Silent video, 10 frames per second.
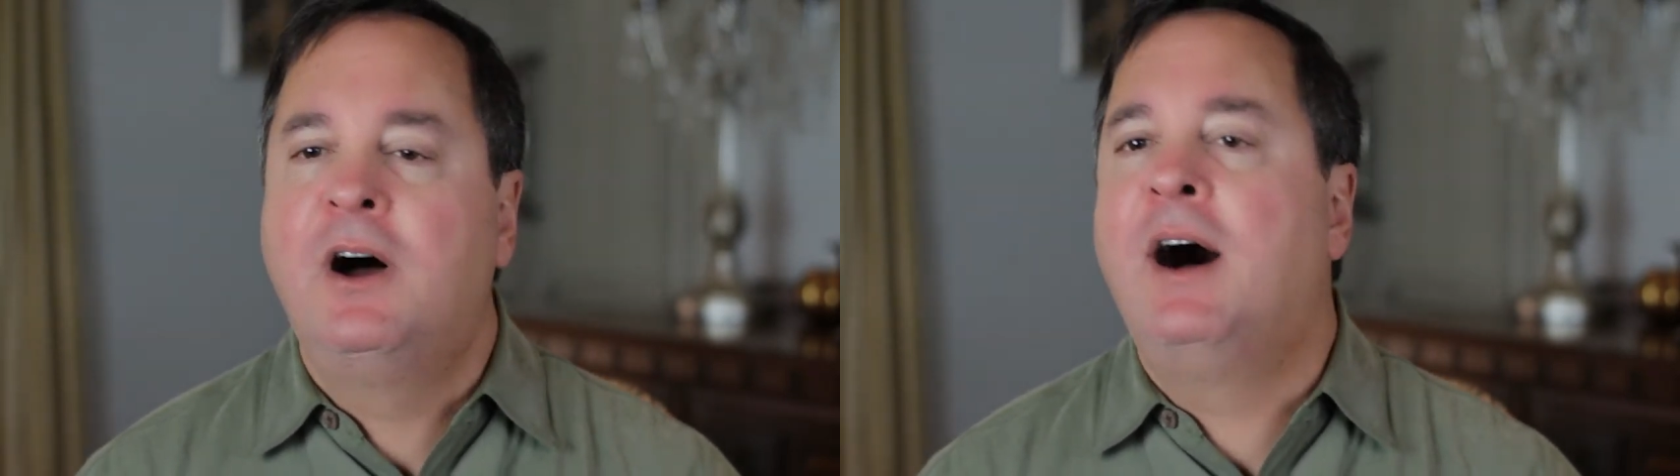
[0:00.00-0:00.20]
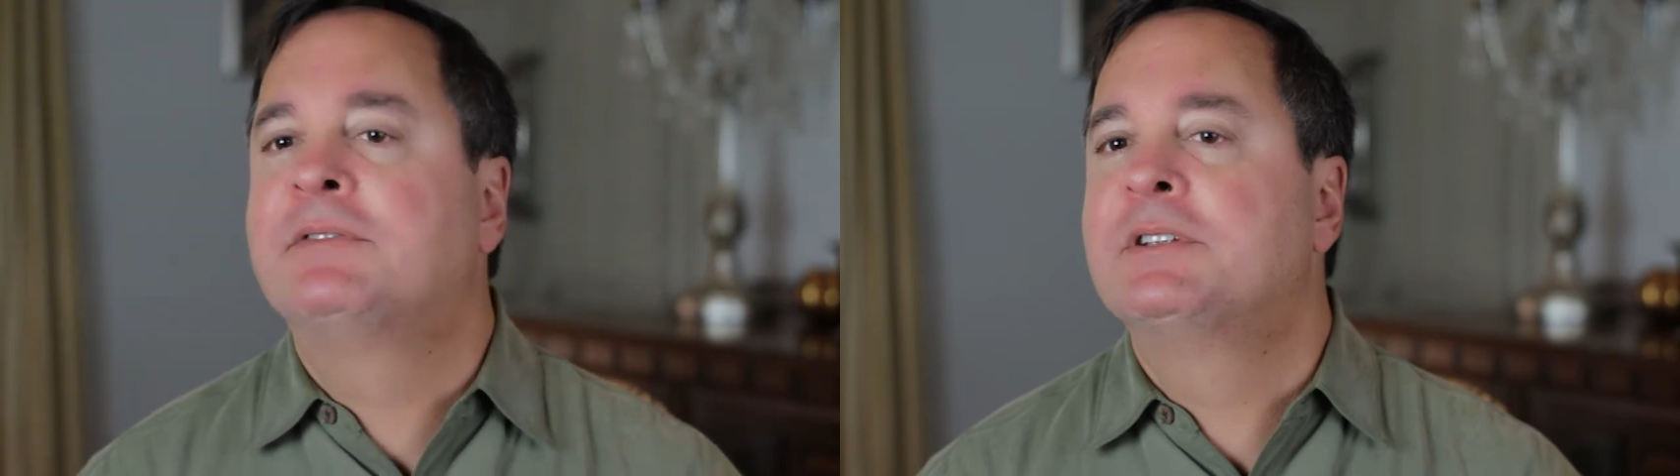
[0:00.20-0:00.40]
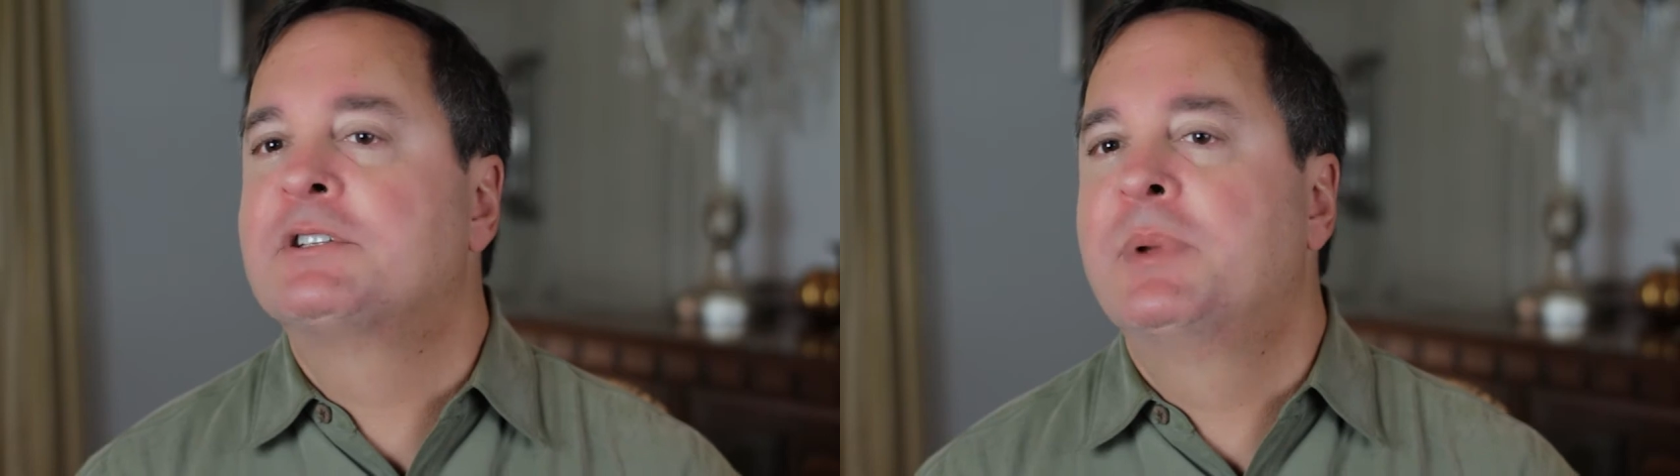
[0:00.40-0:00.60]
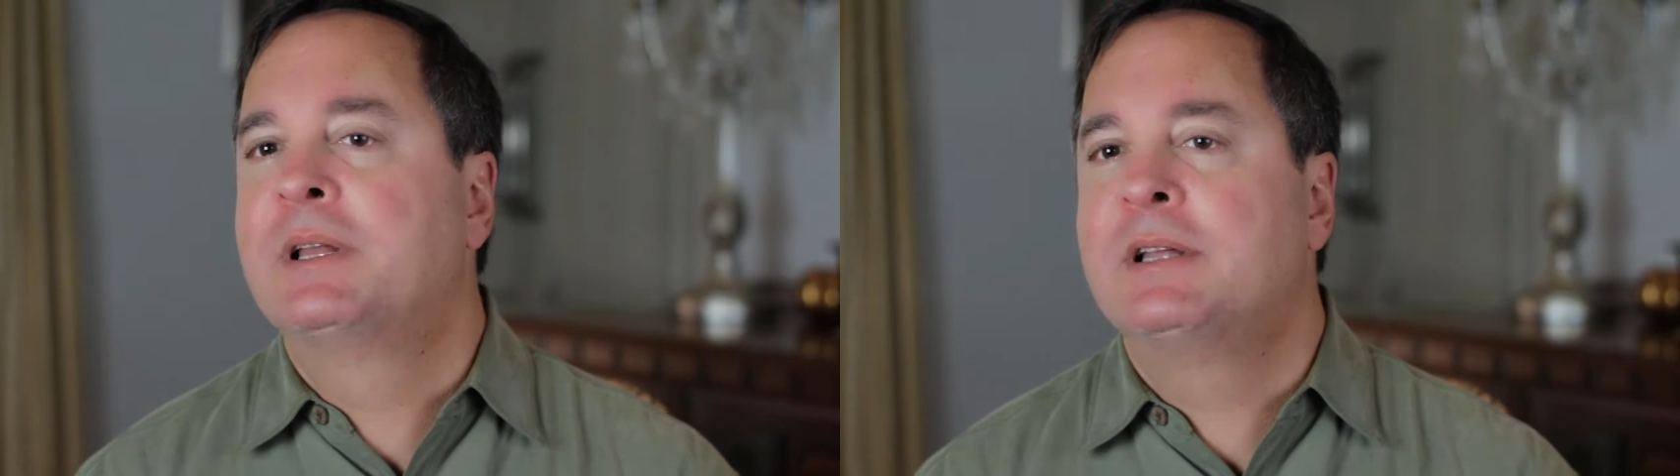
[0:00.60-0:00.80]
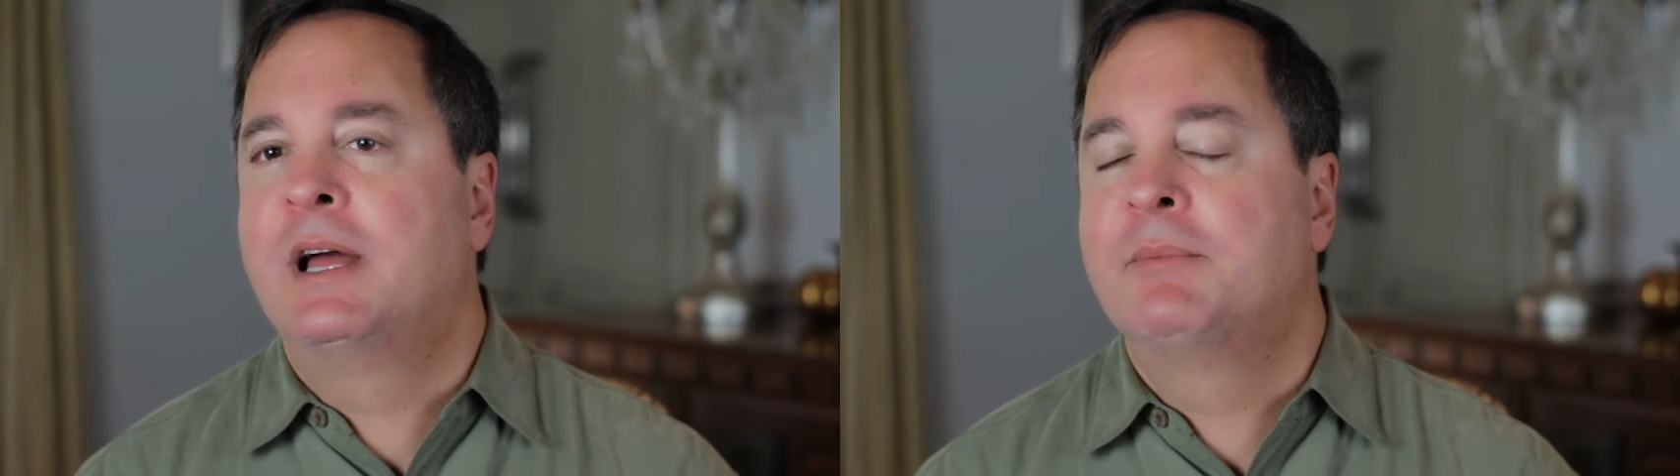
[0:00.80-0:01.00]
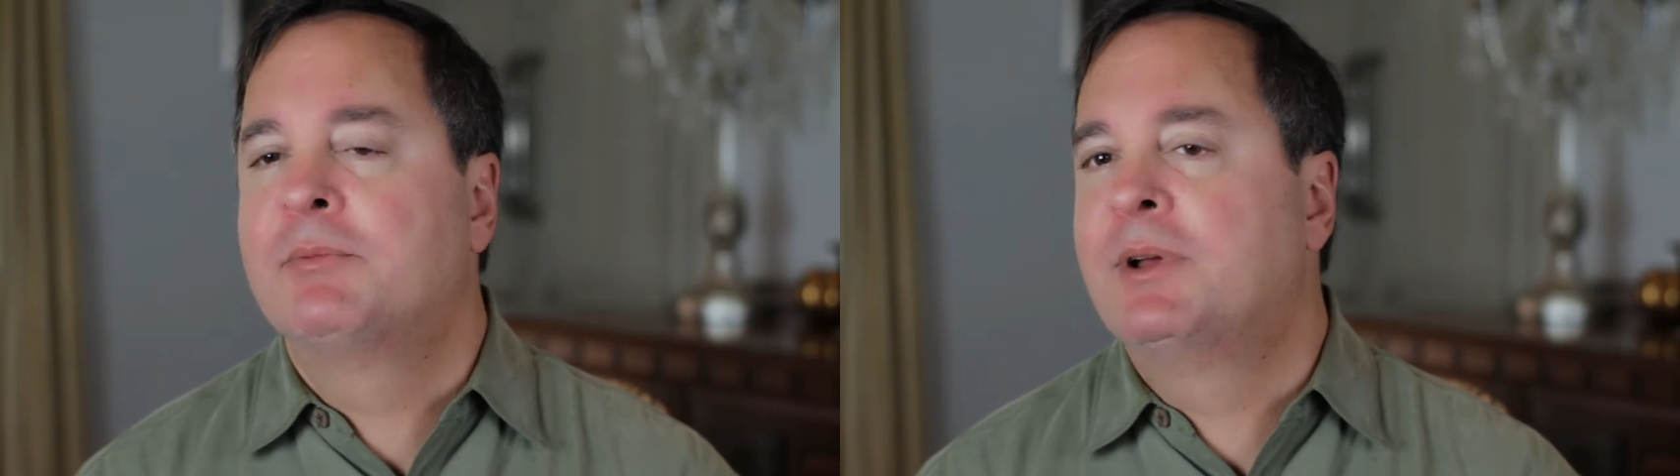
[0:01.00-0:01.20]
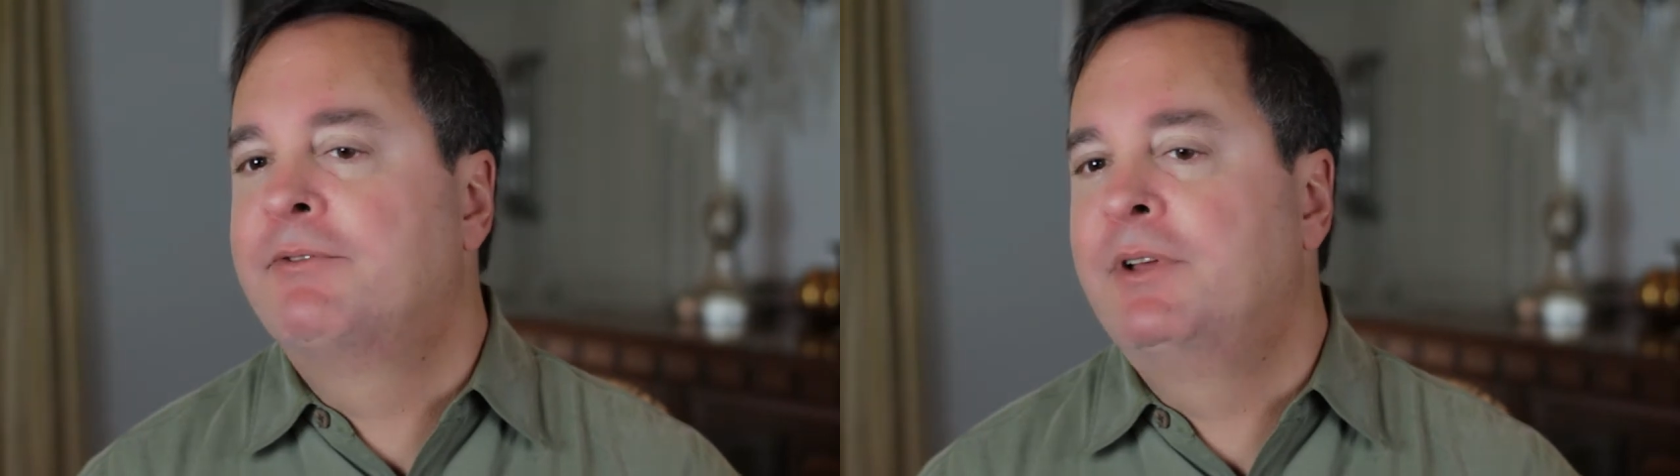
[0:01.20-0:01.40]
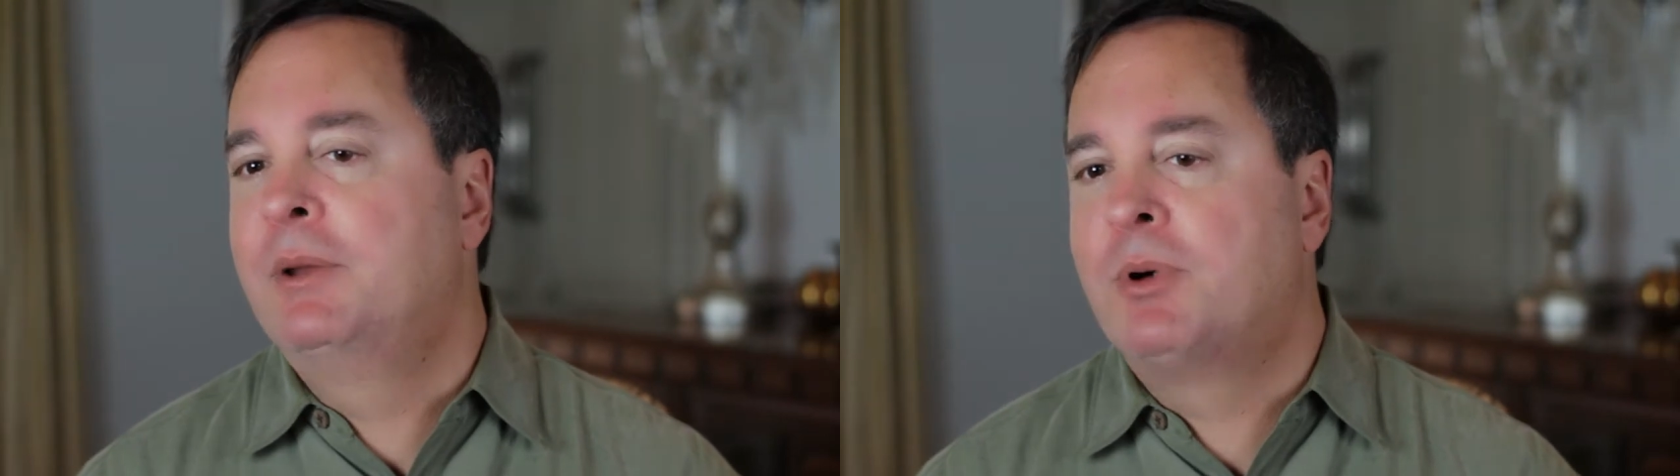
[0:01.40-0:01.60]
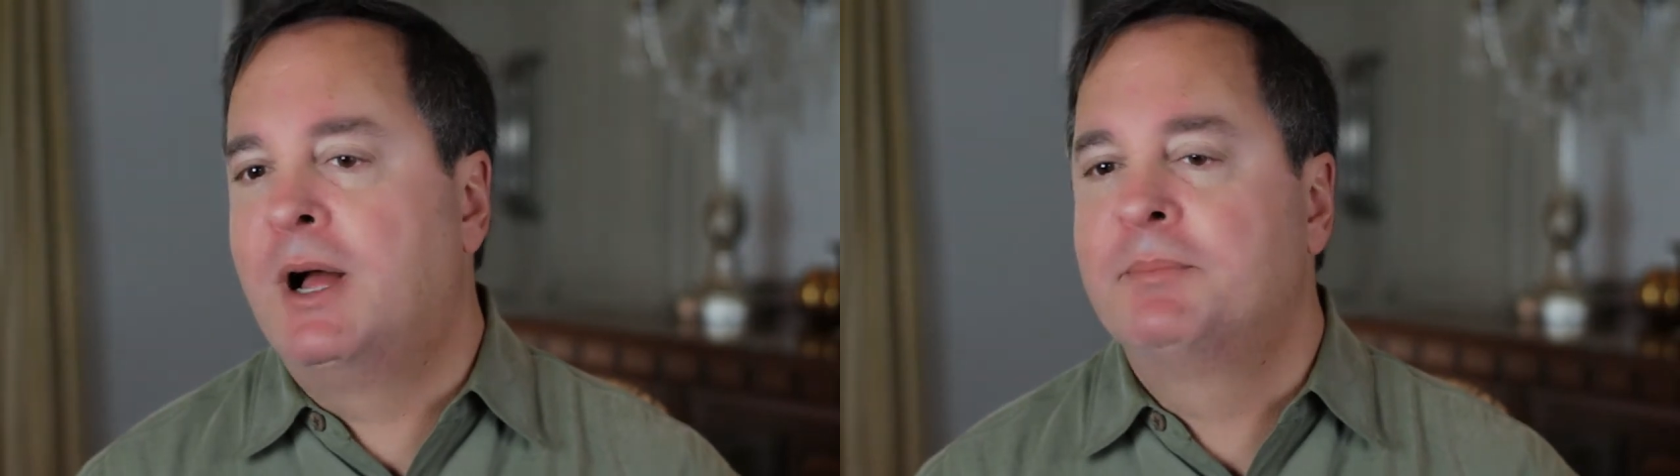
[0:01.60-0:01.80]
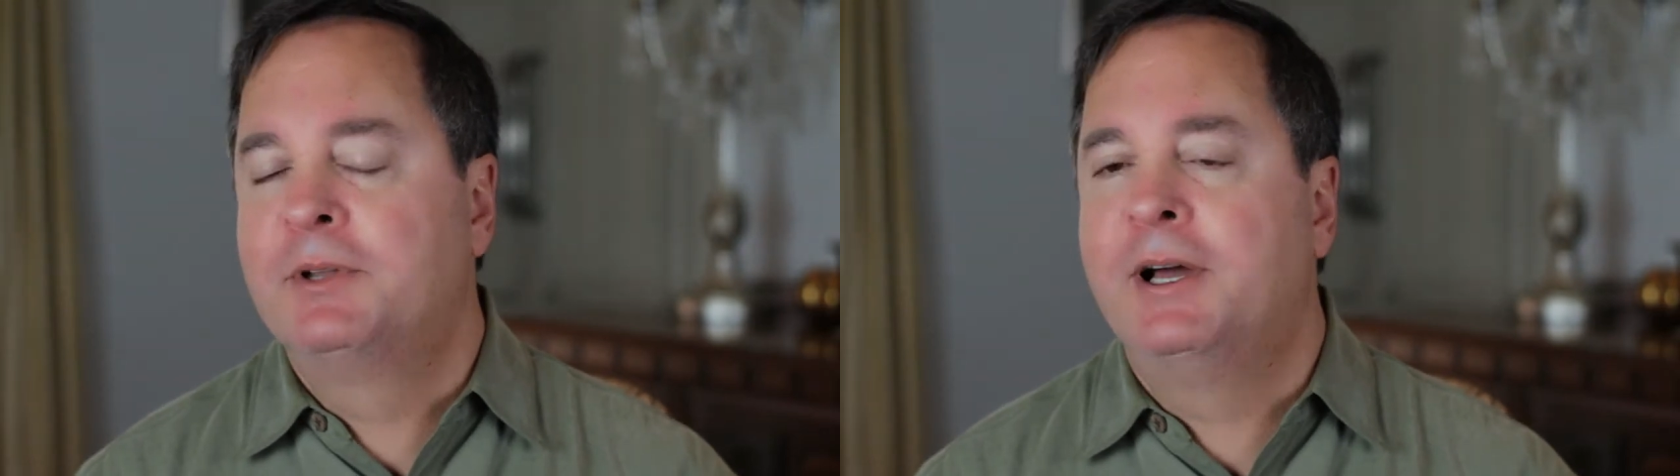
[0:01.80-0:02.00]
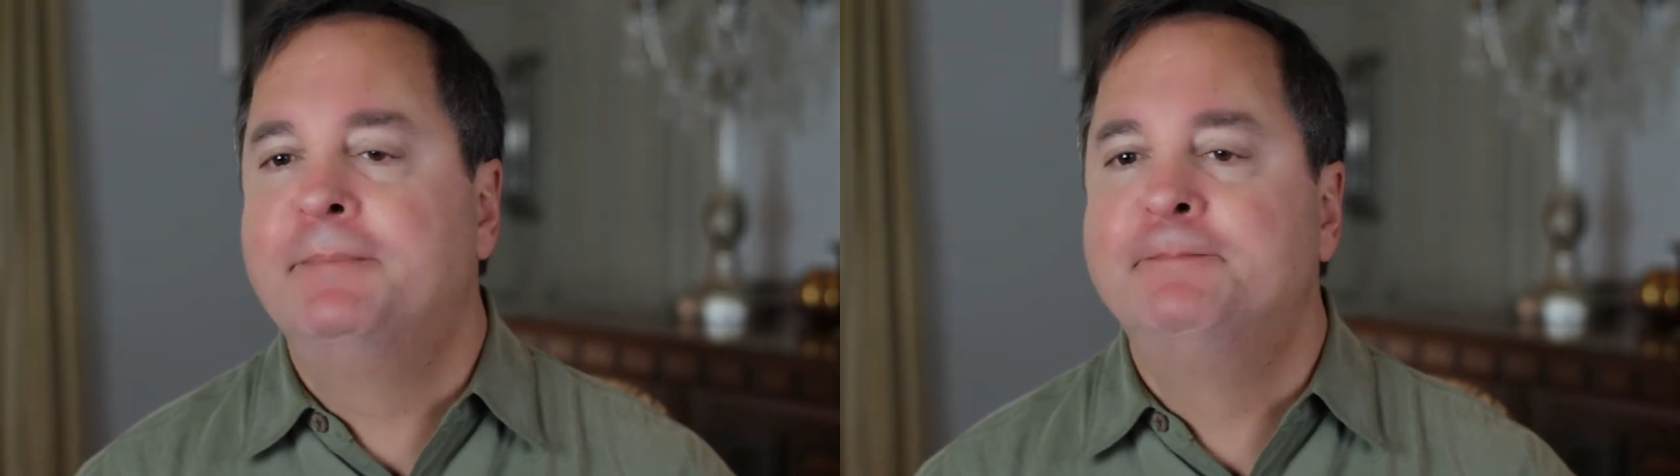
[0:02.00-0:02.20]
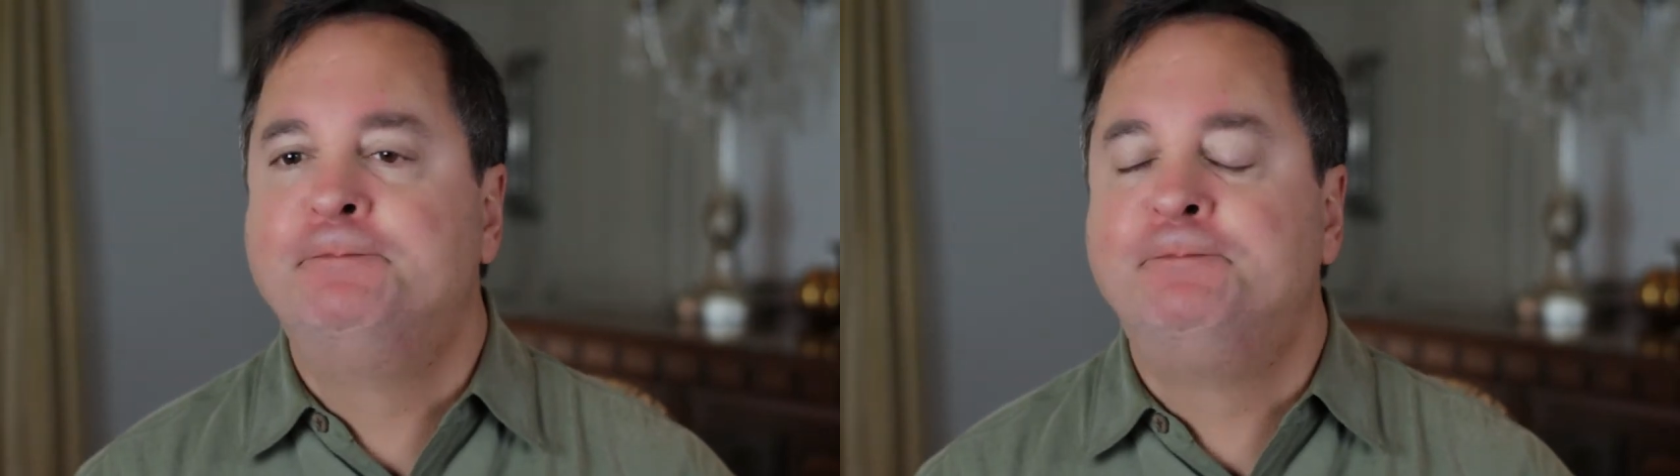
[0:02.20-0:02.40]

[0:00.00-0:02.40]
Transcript: often spent time with my feet propped up.